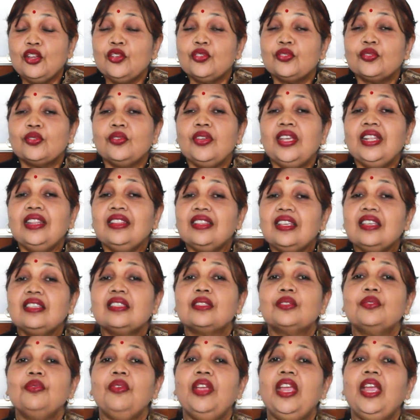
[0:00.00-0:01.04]
So in
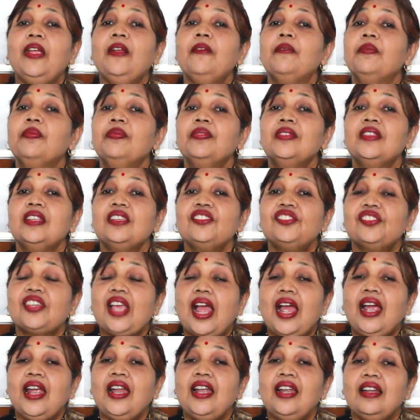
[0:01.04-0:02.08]
this way,
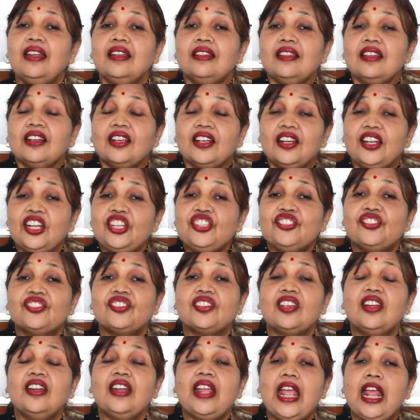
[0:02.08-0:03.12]
the
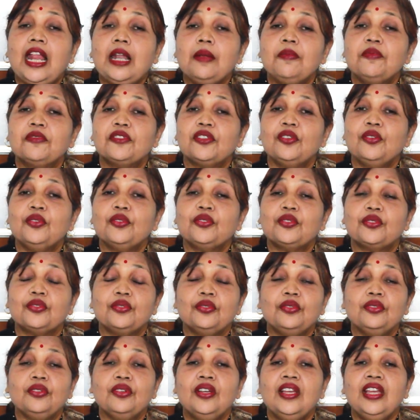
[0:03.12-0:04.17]
clincher helps you
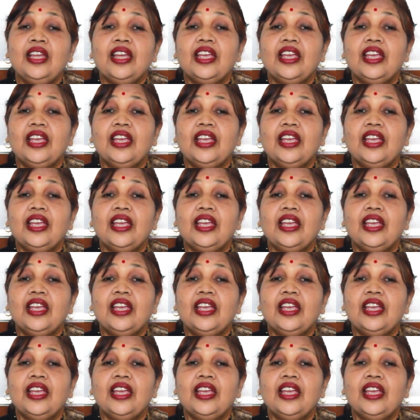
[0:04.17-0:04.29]
to